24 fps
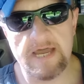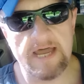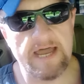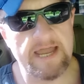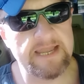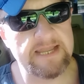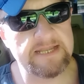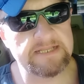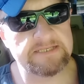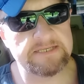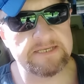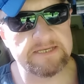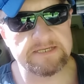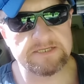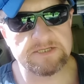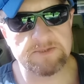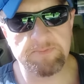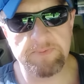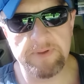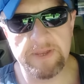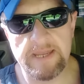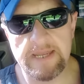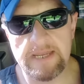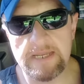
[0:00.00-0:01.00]
I
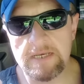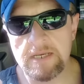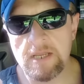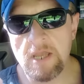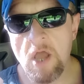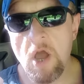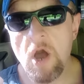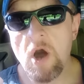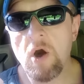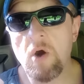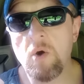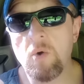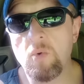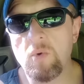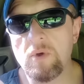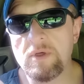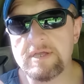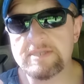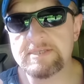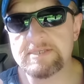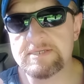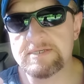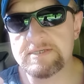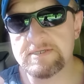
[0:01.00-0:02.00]
anticipate, oh,
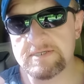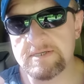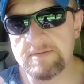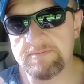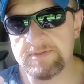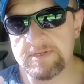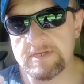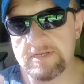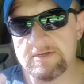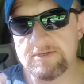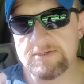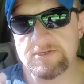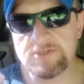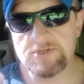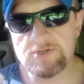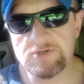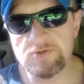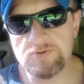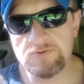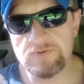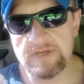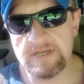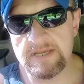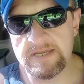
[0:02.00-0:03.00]
that's something else
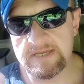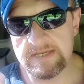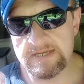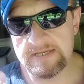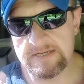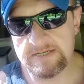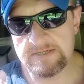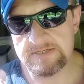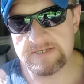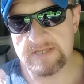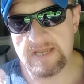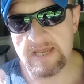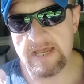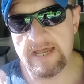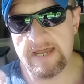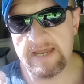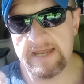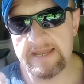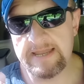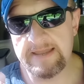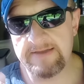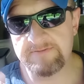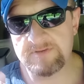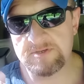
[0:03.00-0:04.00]
too, is
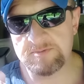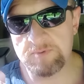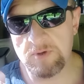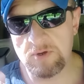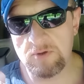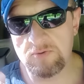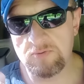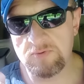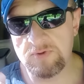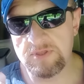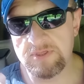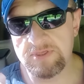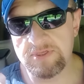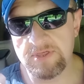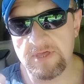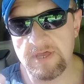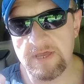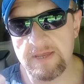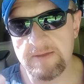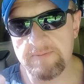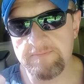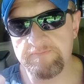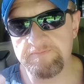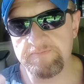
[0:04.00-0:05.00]
I have spoke with
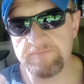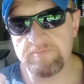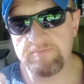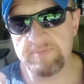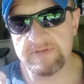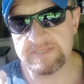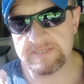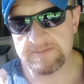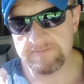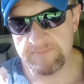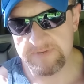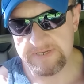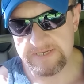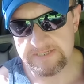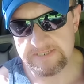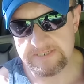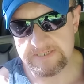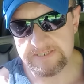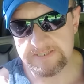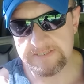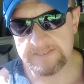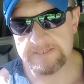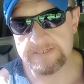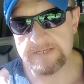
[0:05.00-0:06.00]
uh, Bits and
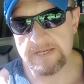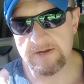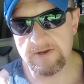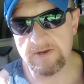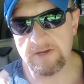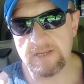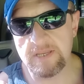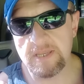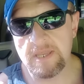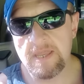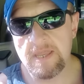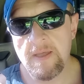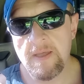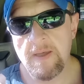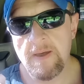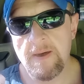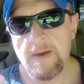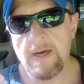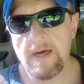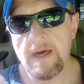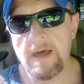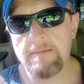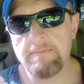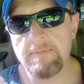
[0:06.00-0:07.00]
Pieces, Derek,
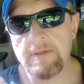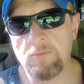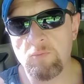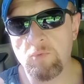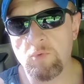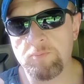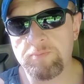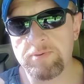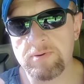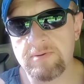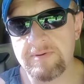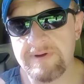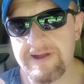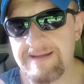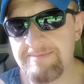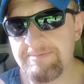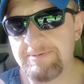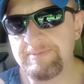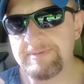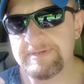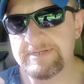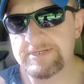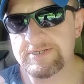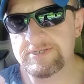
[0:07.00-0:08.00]
um, and we'll
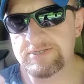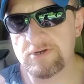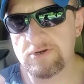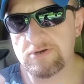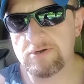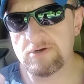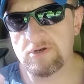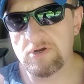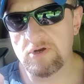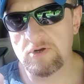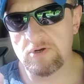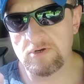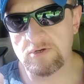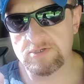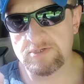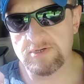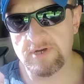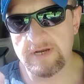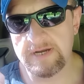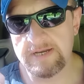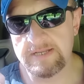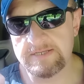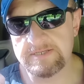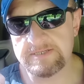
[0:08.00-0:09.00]
probably start our
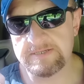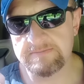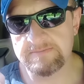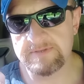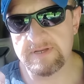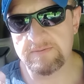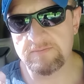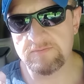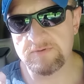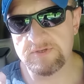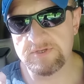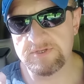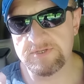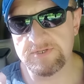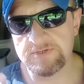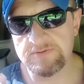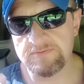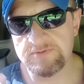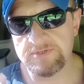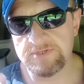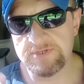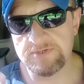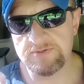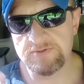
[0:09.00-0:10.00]
training sometime really
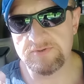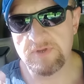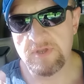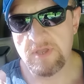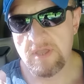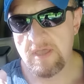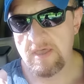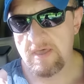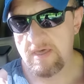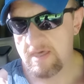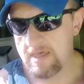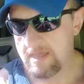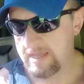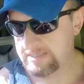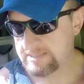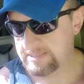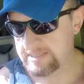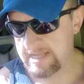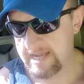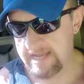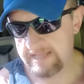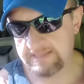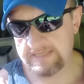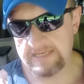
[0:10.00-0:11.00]
soon too. It's
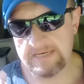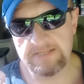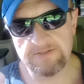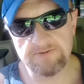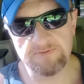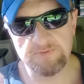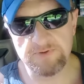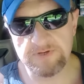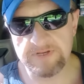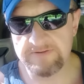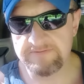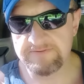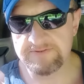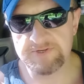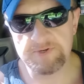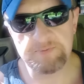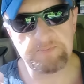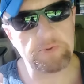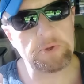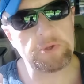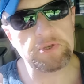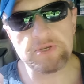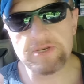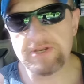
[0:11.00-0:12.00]
not that either one of us are
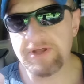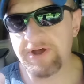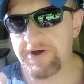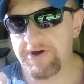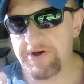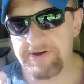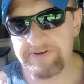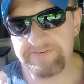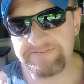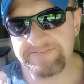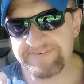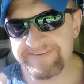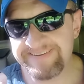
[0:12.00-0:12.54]
putting it off.